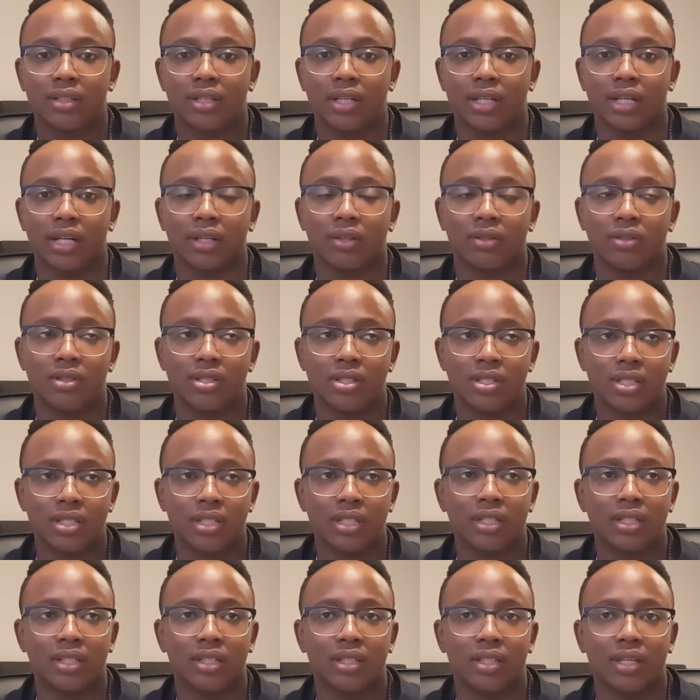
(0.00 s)
And I could
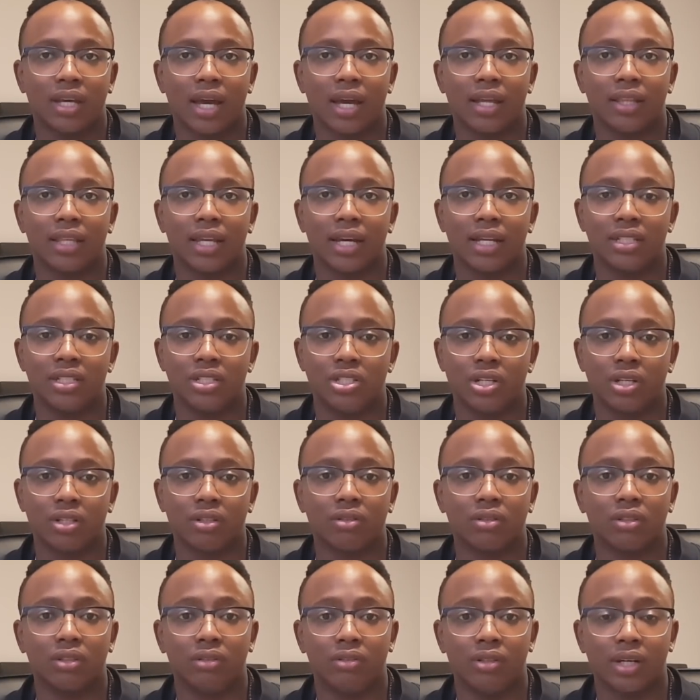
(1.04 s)
see that
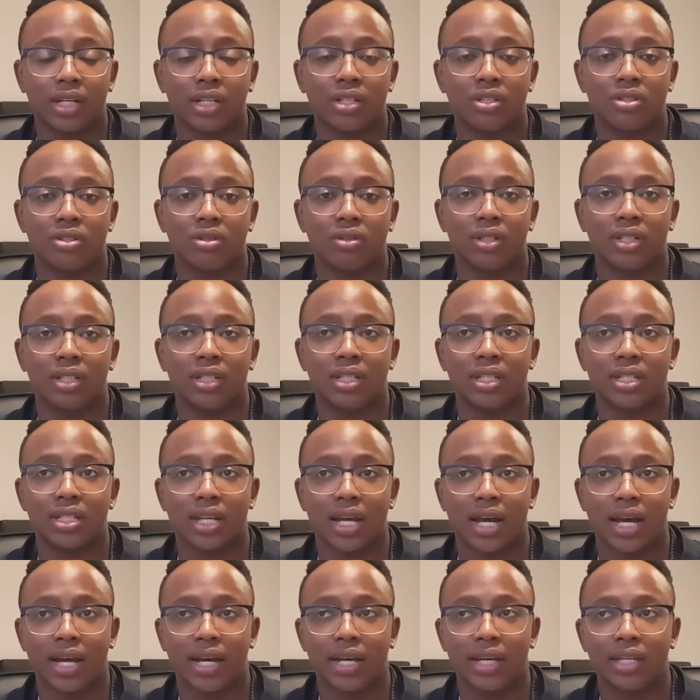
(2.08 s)
genuine gratitude in his
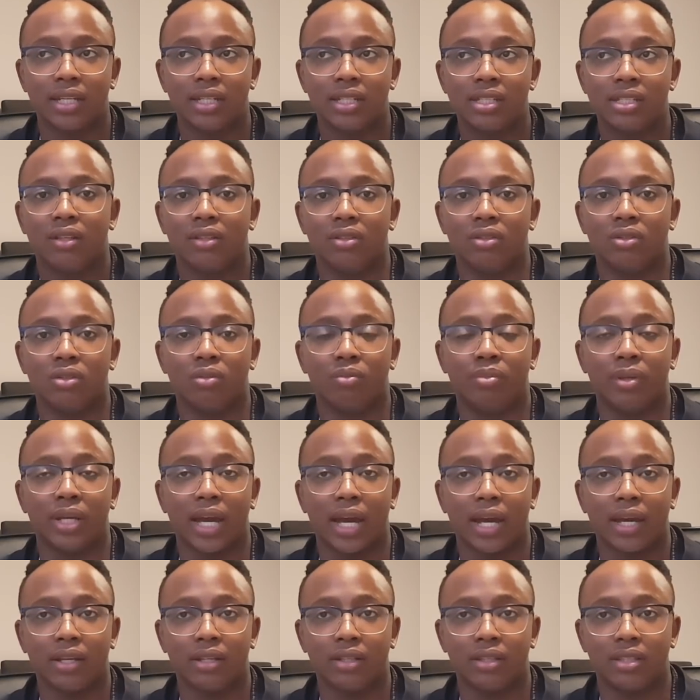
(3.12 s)
eyes, you know,
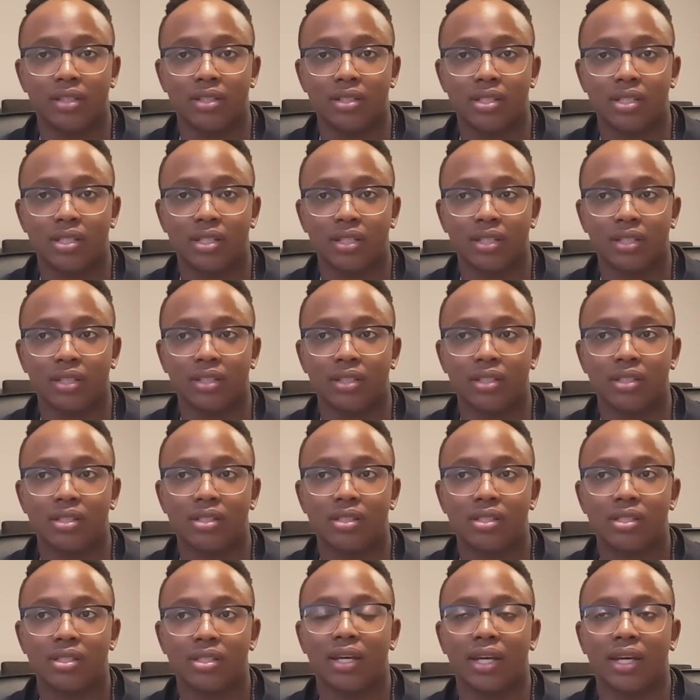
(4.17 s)
behind the
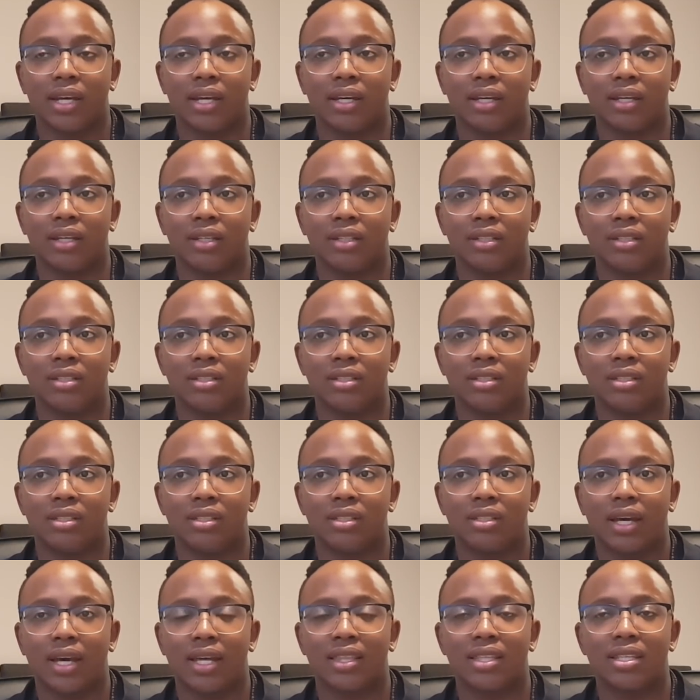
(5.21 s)
tears. And
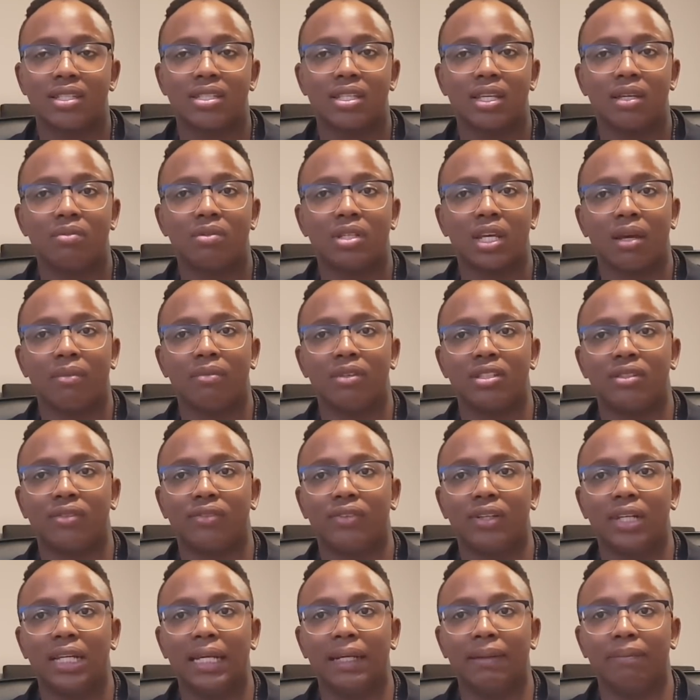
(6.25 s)
at the same time as
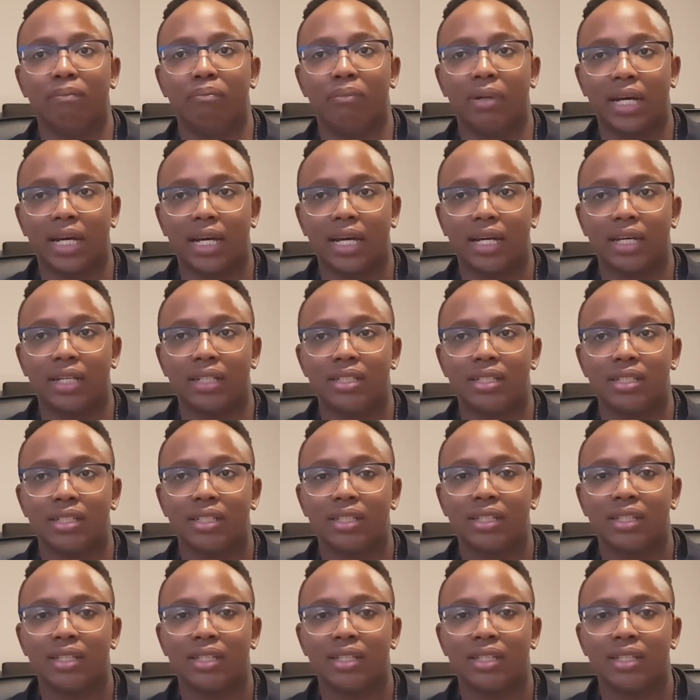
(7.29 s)
feeling bad,